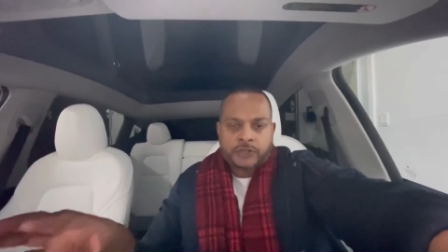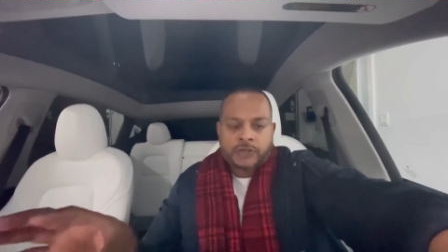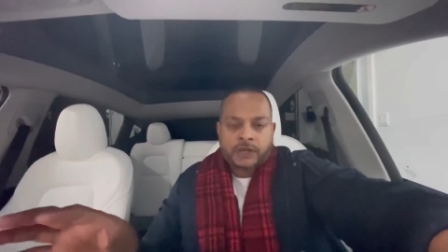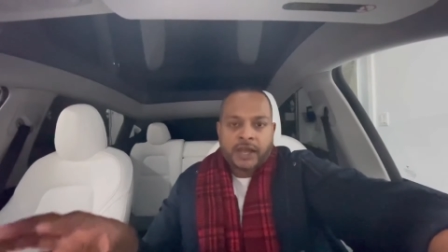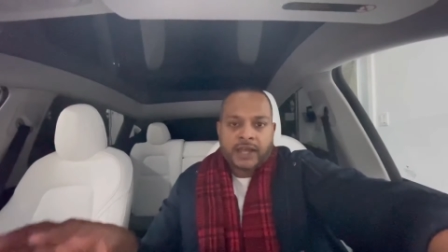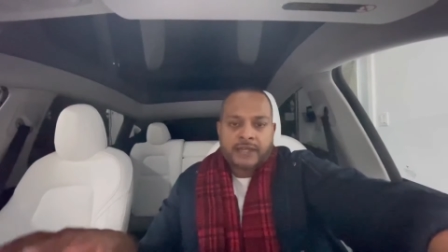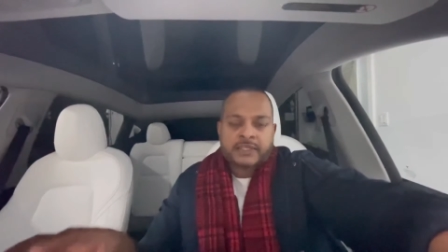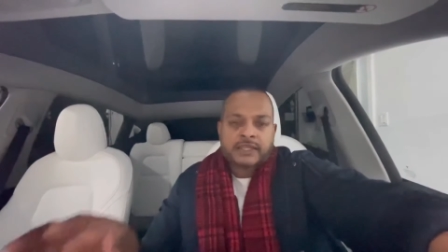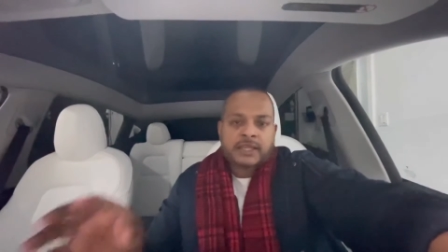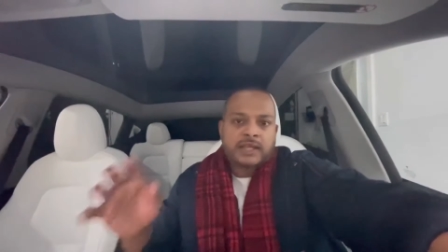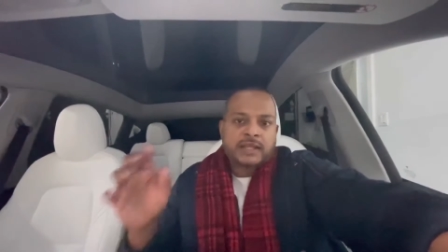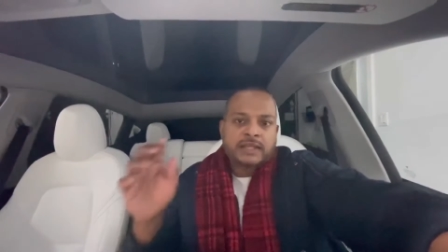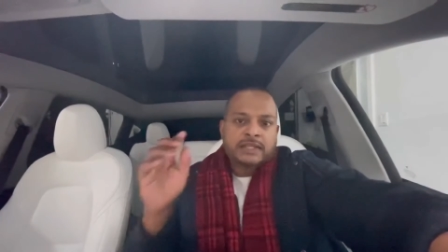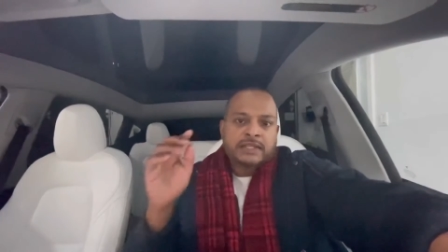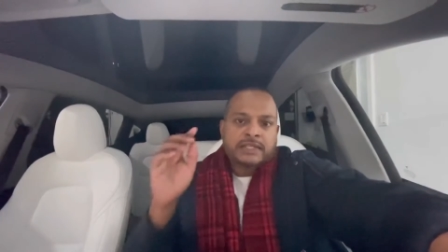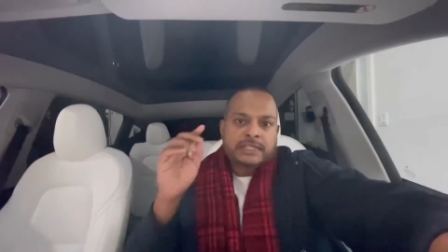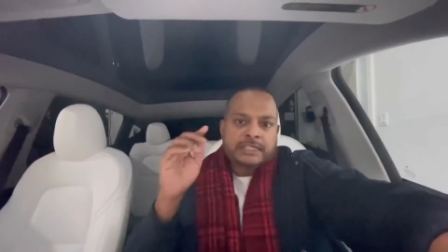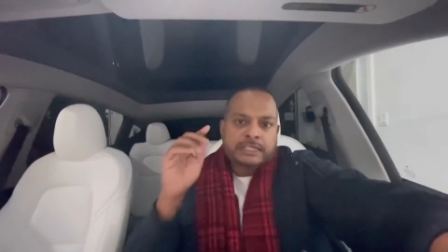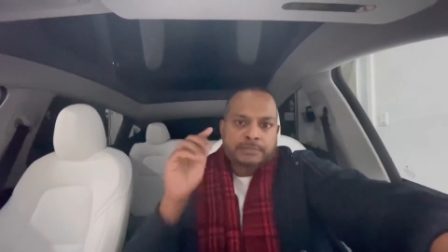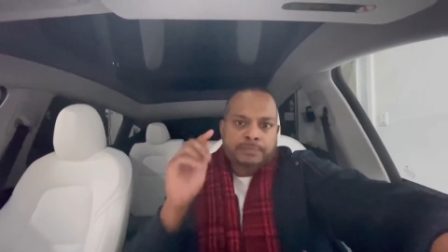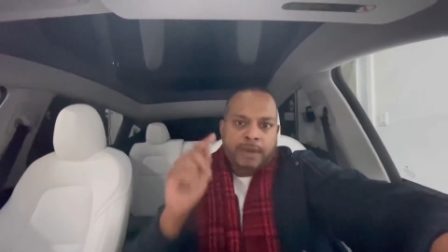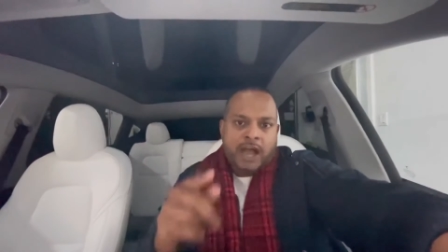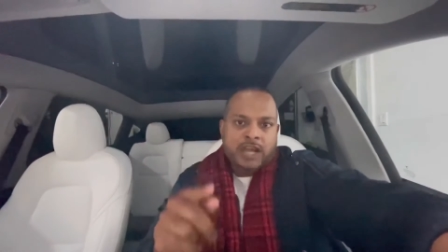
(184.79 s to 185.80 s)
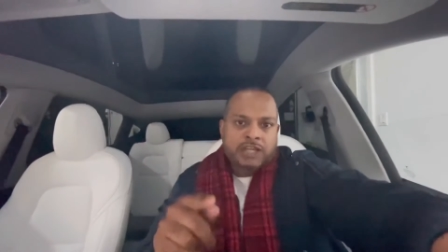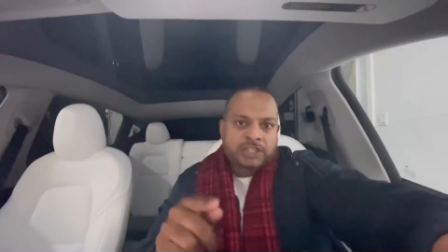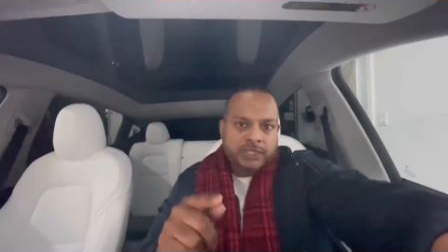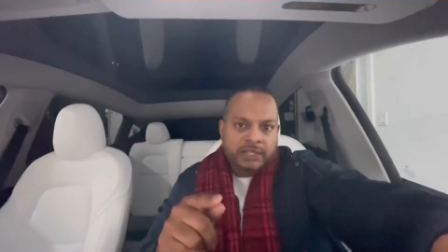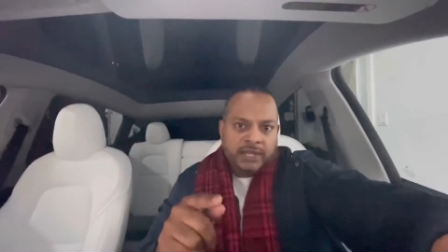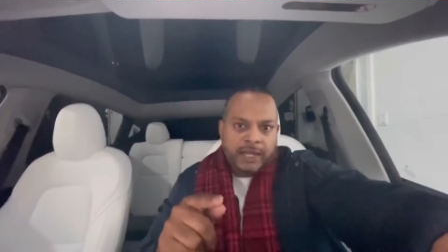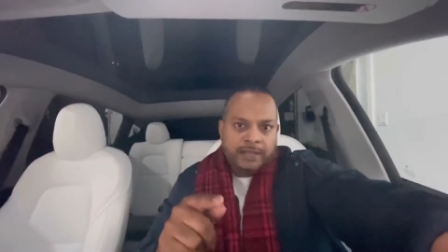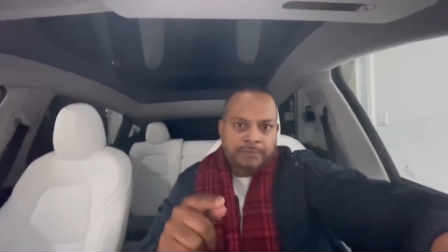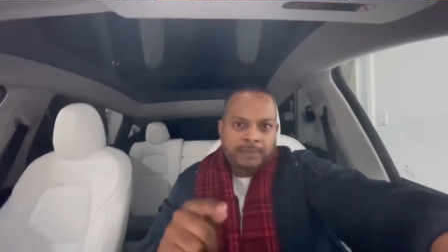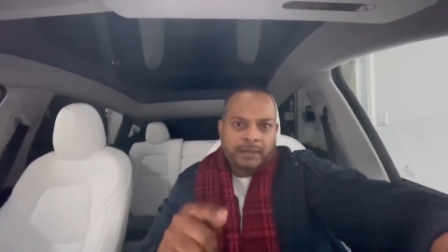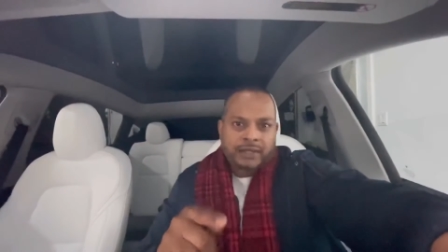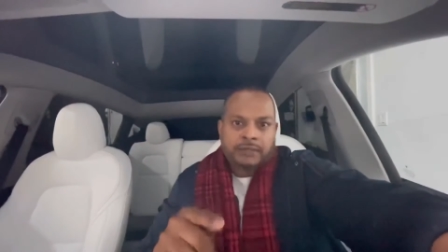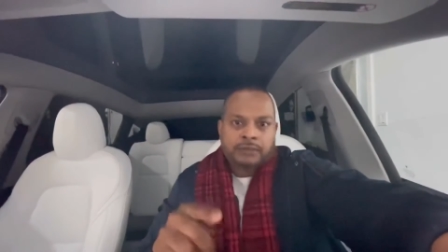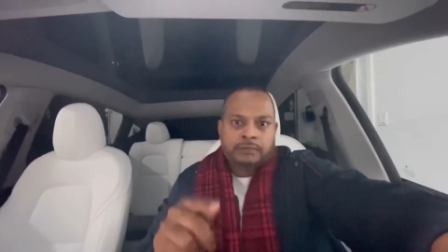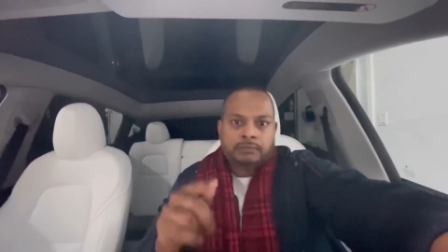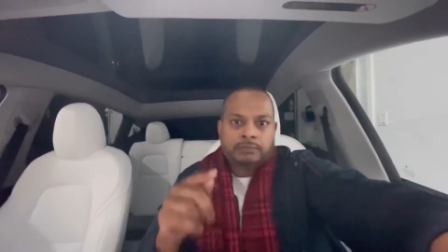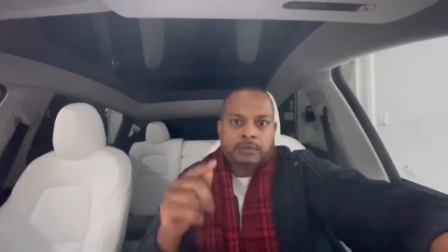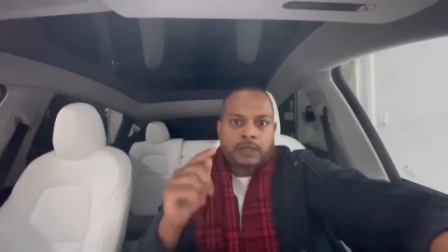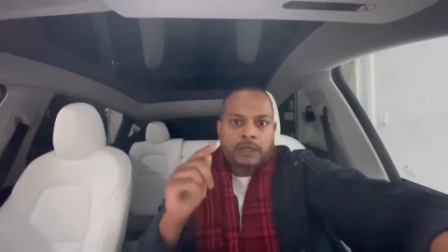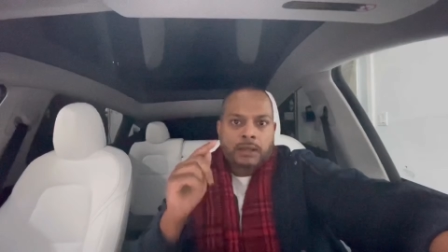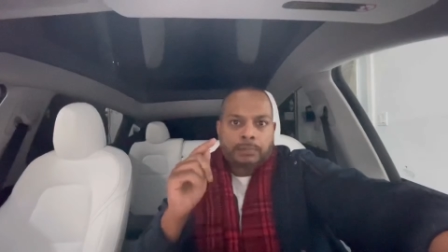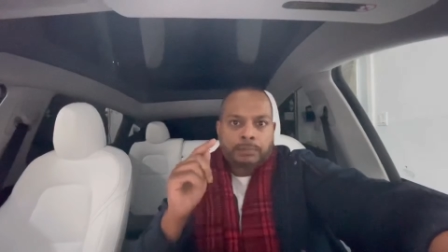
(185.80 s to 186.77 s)
So guys, smash the like
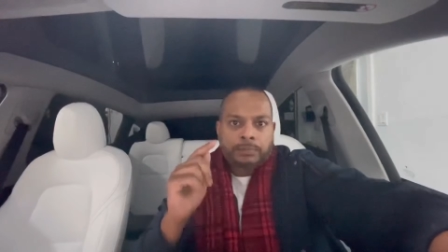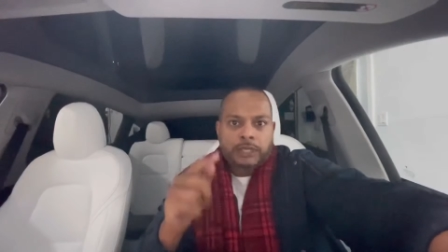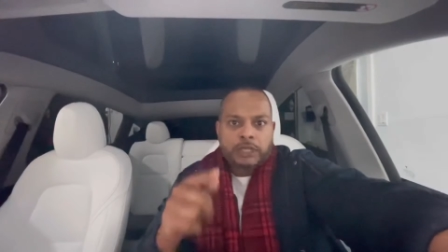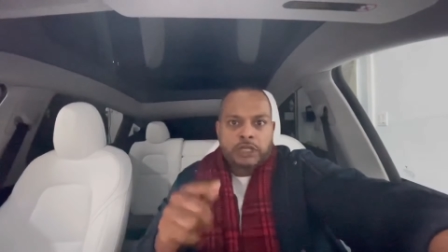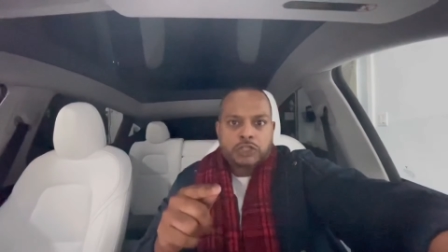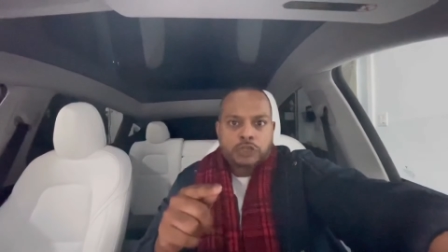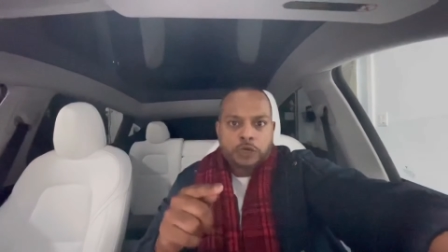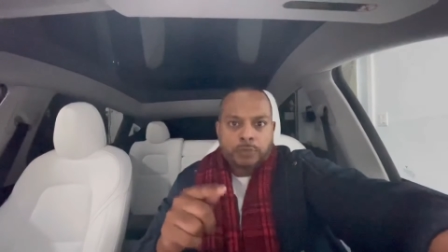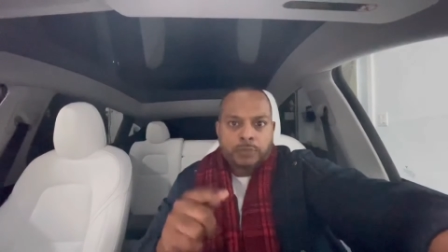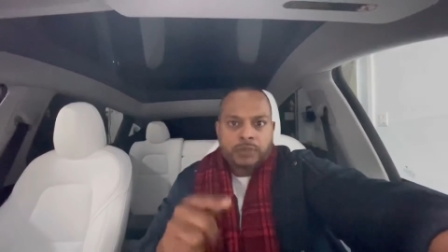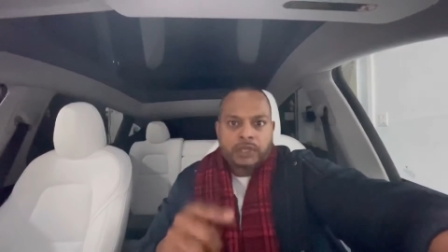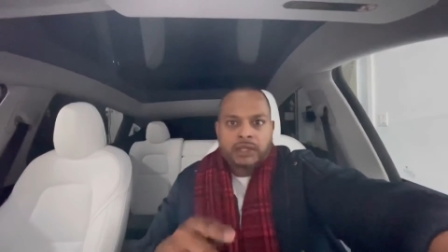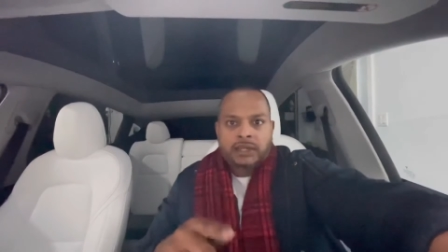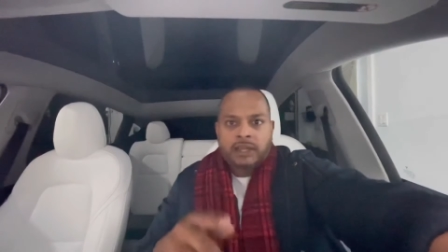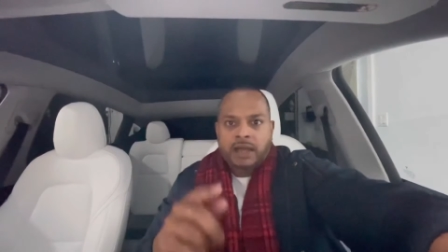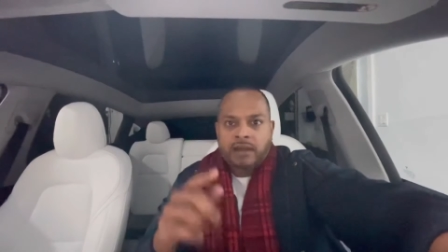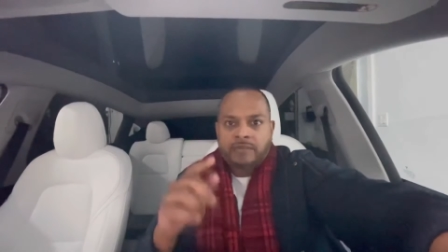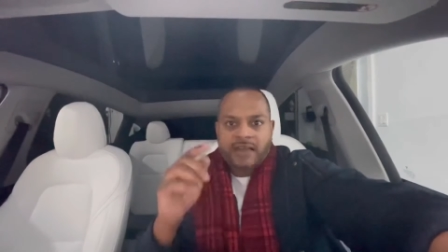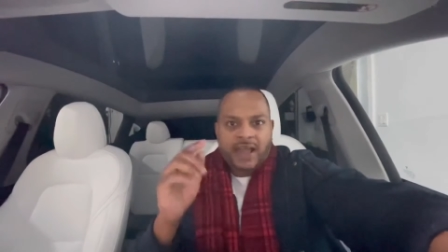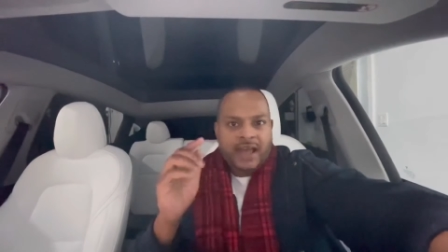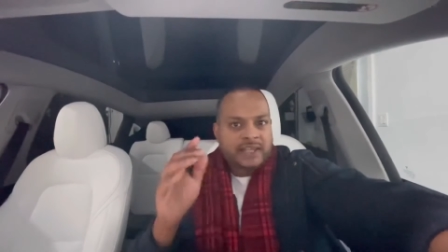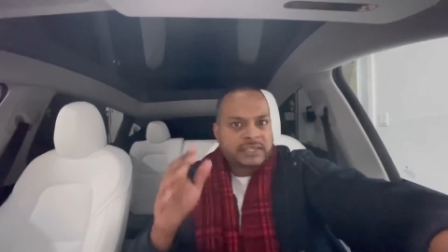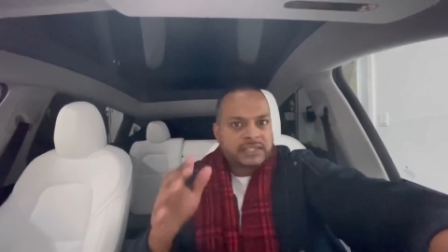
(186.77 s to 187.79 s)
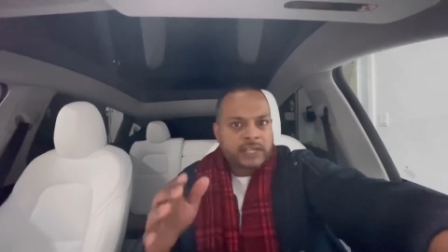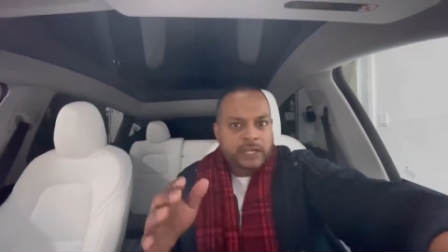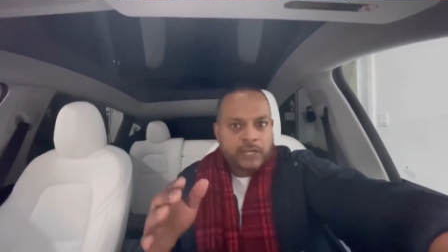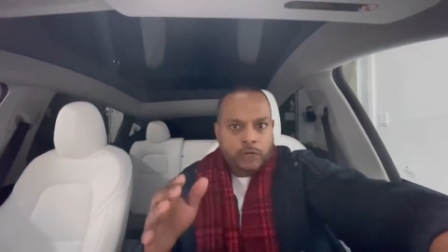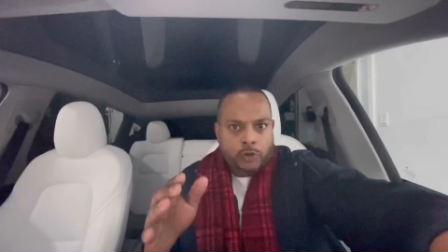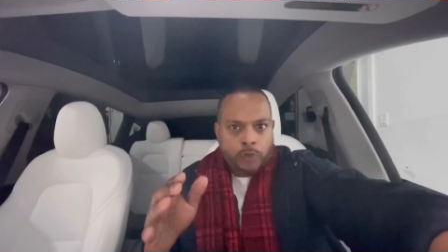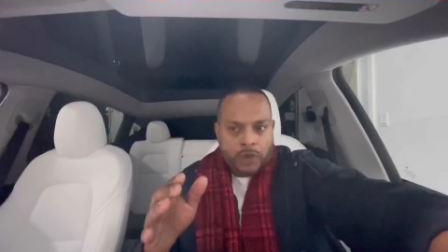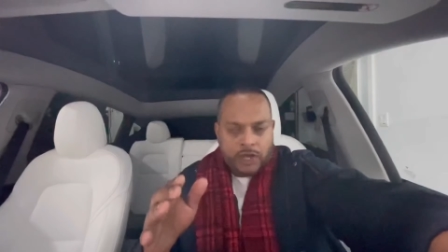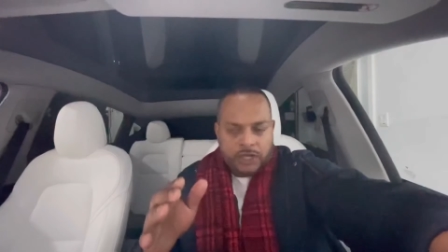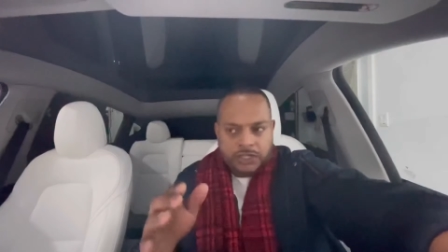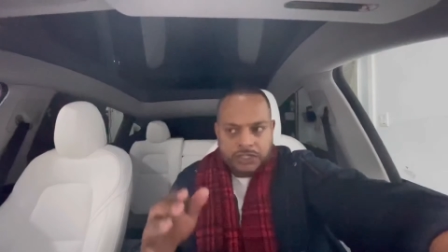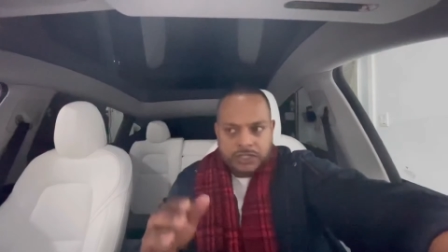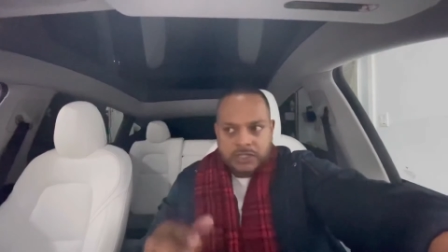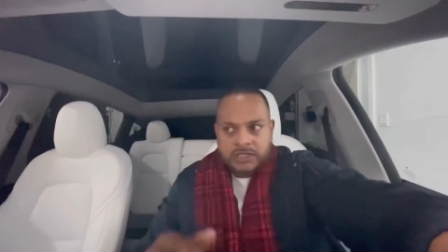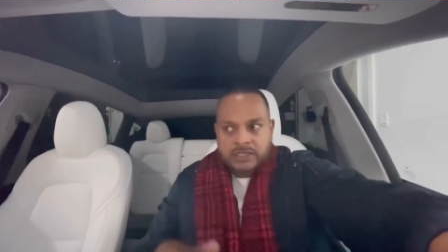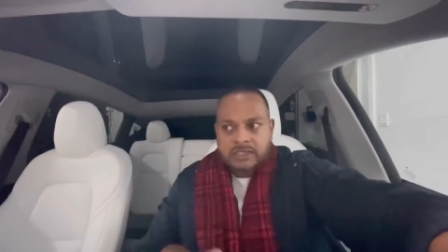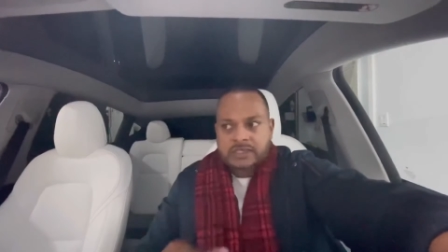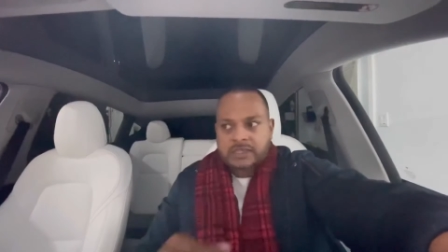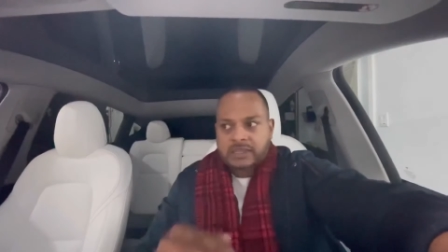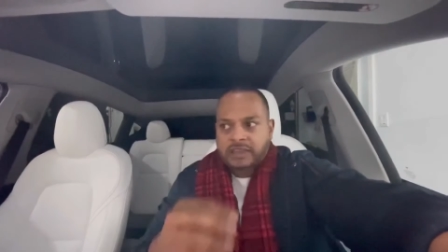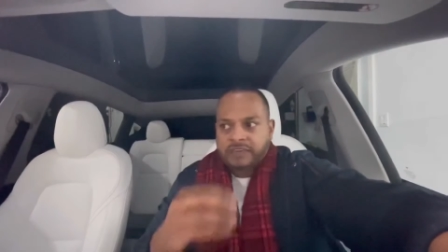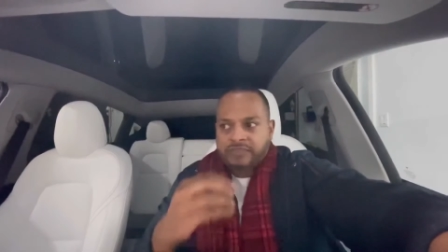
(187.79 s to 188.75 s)
button, please show me a love, ask any questions.